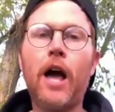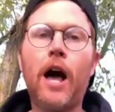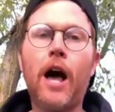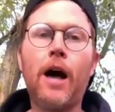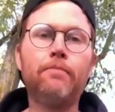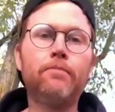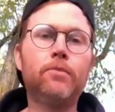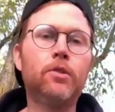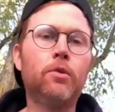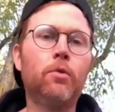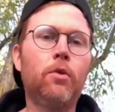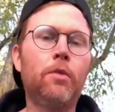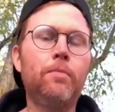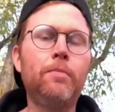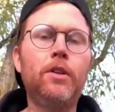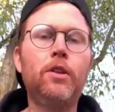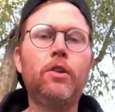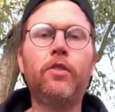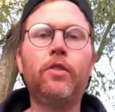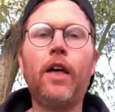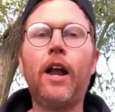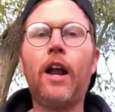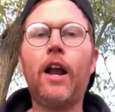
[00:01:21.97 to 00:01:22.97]
so we're gonna be
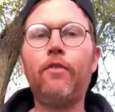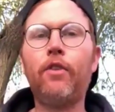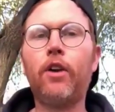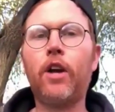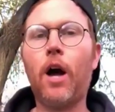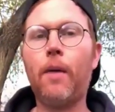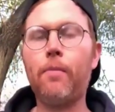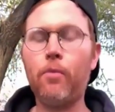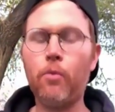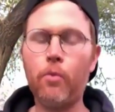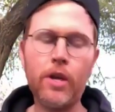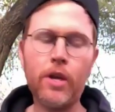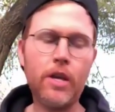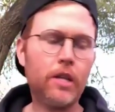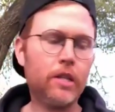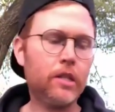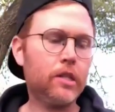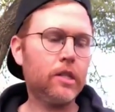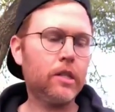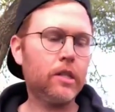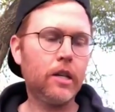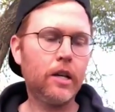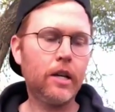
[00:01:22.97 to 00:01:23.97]
doing that every couple
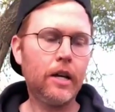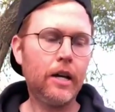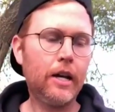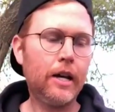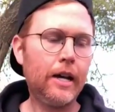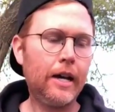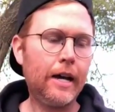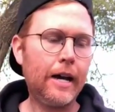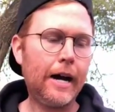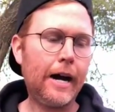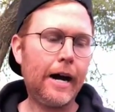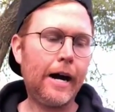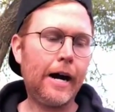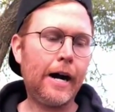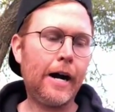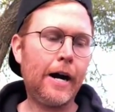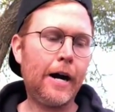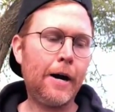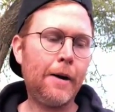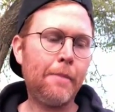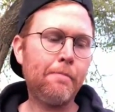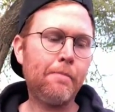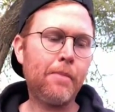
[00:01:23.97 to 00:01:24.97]
weeks.
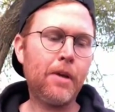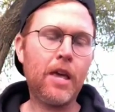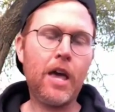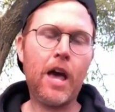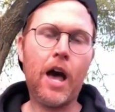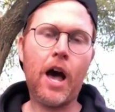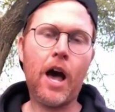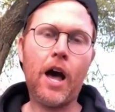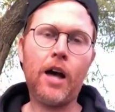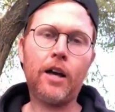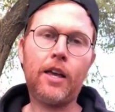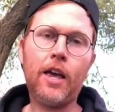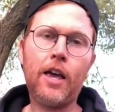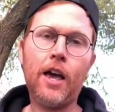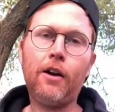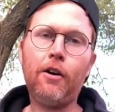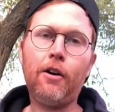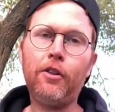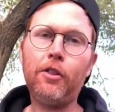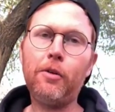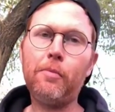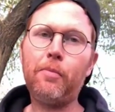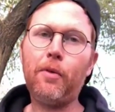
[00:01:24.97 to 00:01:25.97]
But yeah, can't
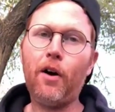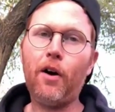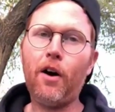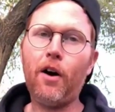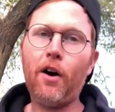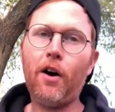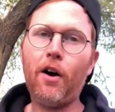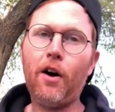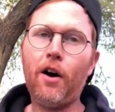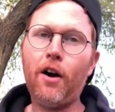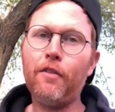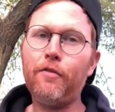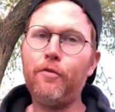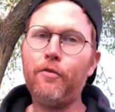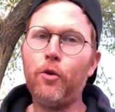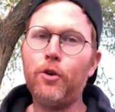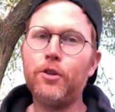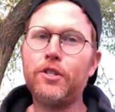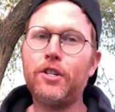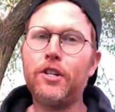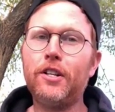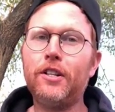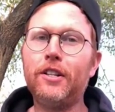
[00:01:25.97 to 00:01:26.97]
go to the bar,
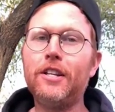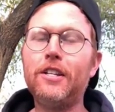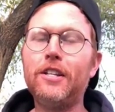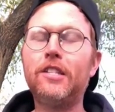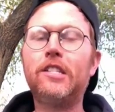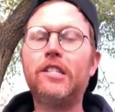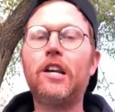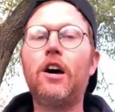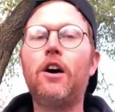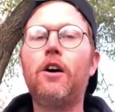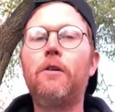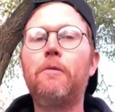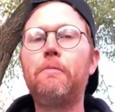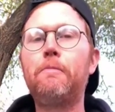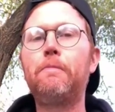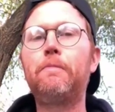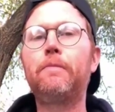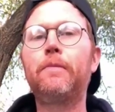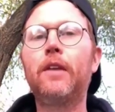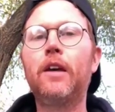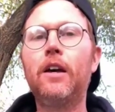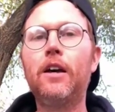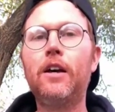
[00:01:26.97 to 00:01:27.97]
unfortunately. So
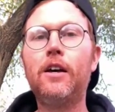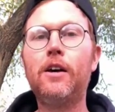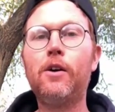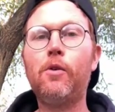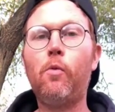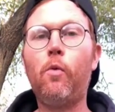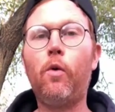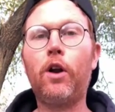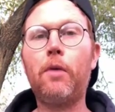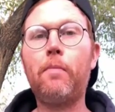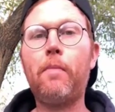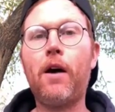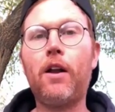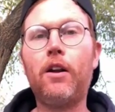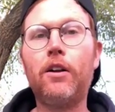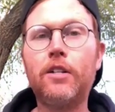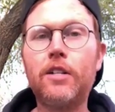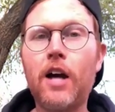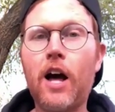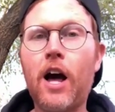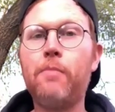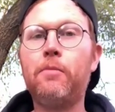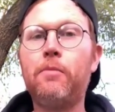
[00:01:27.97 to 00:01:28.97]
what a better
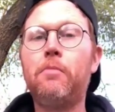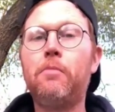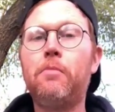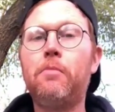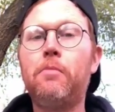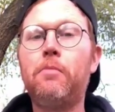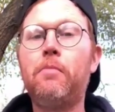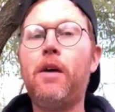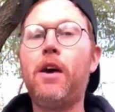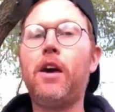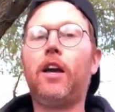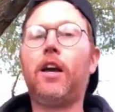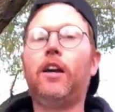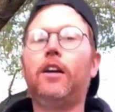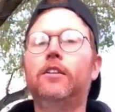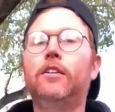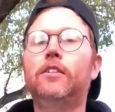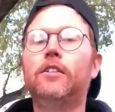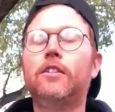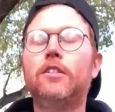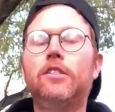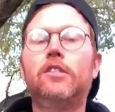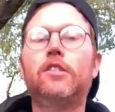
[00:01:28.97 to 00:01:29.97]
time to make
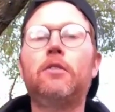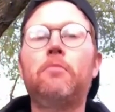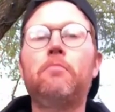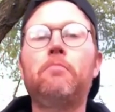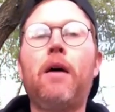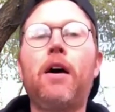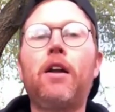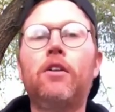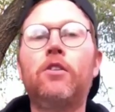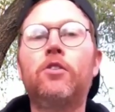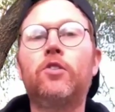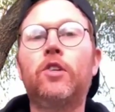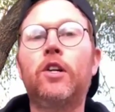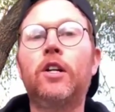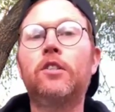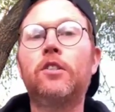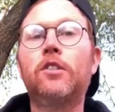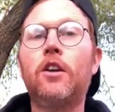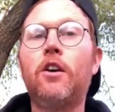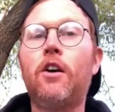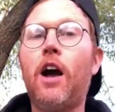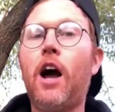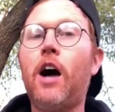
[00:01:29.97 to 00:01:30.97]
some better drinks at
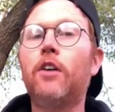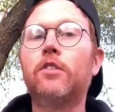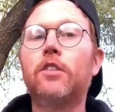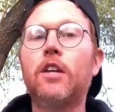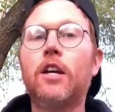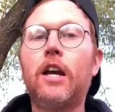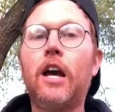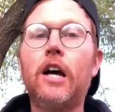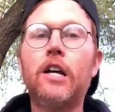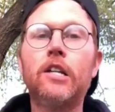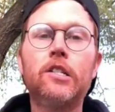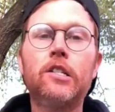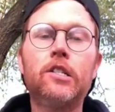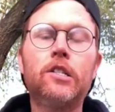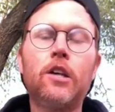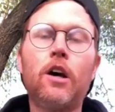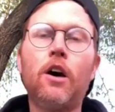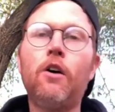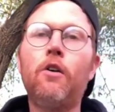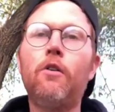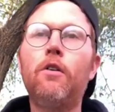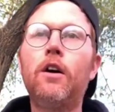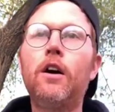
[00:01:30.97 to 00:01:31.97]
your house, I guess.
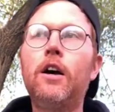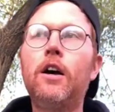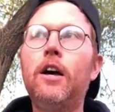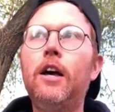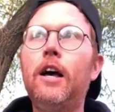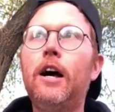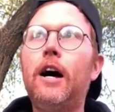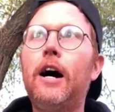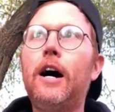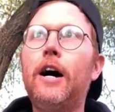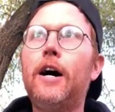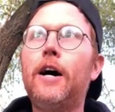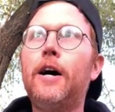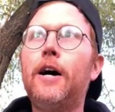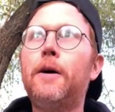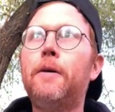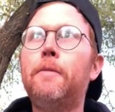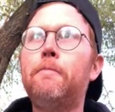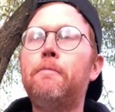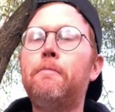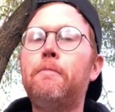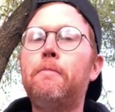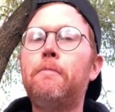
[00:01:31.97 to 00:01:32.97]
So
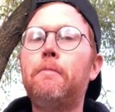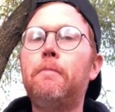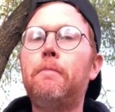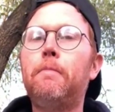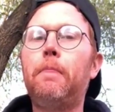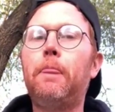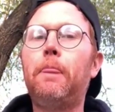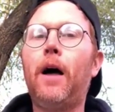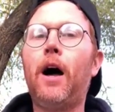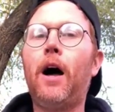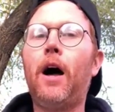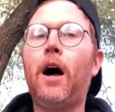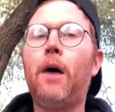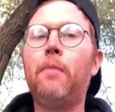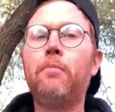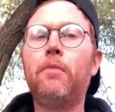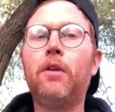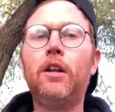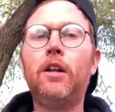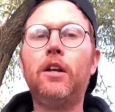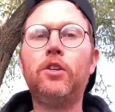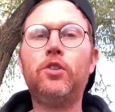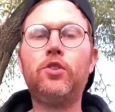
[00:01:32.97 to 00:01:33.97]
I'm
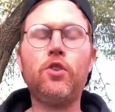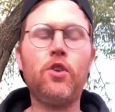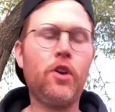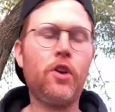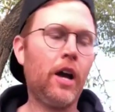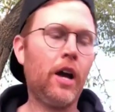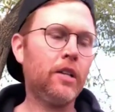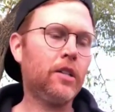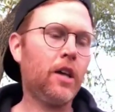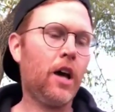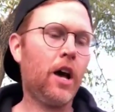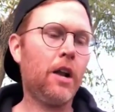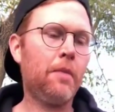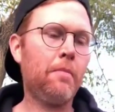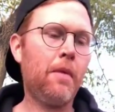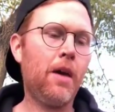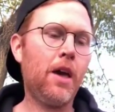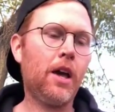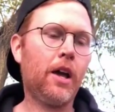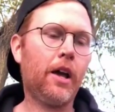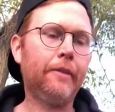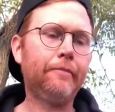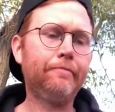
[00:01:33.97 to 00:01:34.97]
going to show you guys how to
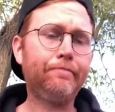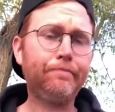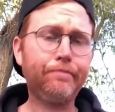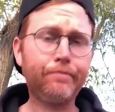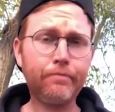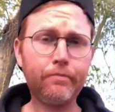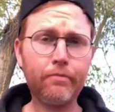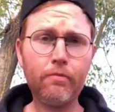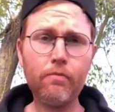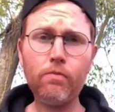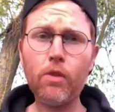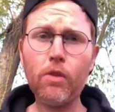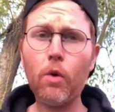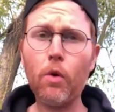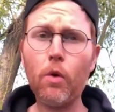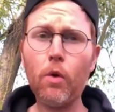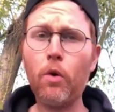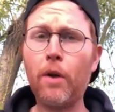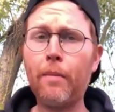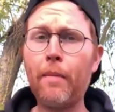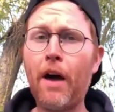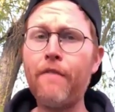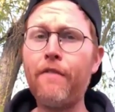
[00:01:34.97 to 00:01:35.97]
make
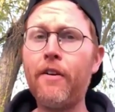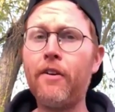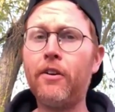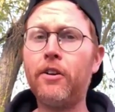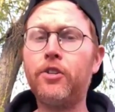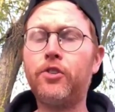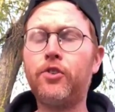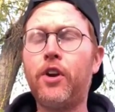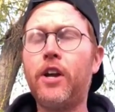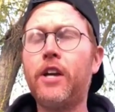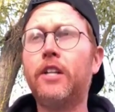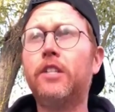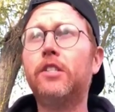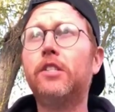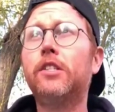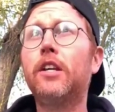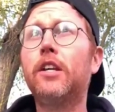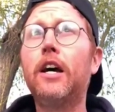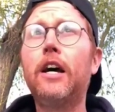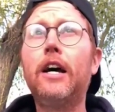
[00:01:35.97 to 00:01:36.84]
one of my favorite drinks.